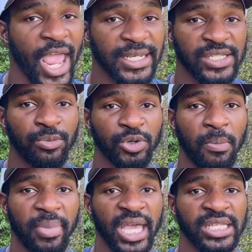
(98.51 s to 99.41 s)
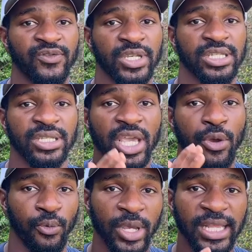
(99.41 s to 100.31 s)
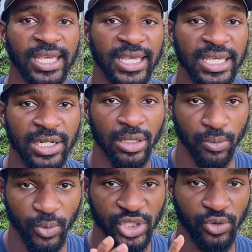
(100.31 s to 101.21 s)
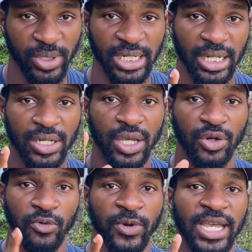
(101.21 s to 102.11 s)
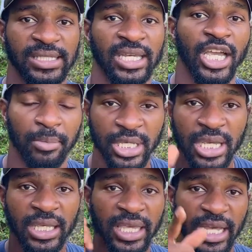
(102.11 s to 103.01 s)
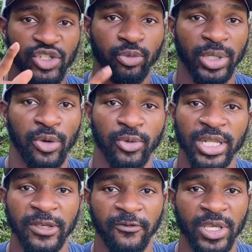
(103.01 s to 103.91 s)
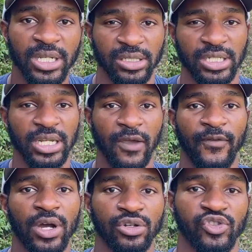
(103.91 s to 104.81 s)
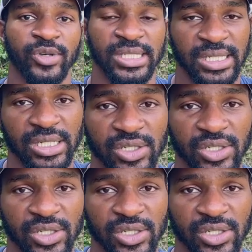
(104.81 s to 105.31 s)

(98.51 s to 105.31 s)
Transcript: and some of the bass fishing can really heat up once you get out there at the right time and catch them when they're really feeding in that fall transition.